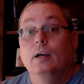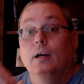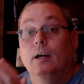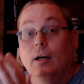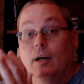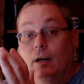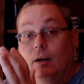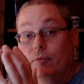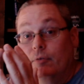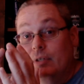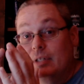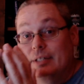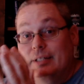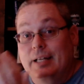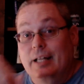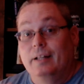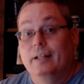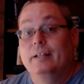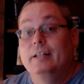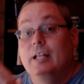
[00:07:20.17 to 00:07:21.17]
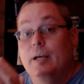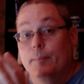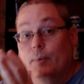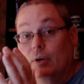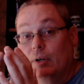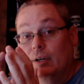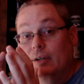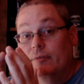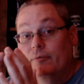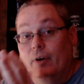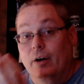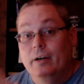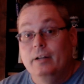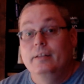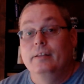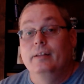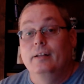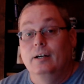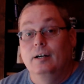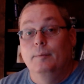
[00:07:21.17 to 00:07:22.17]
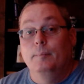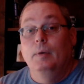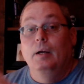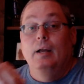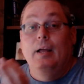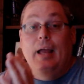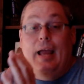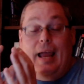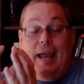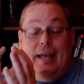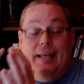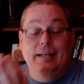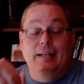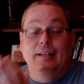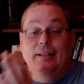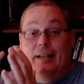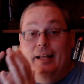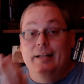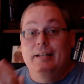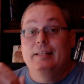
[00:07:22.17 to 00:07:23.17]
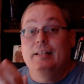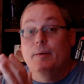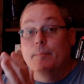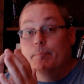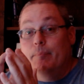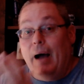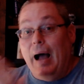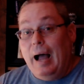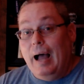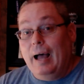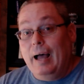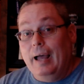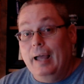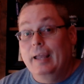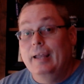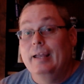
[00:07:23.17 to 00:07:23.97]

of selling them or converting them and letting them buy.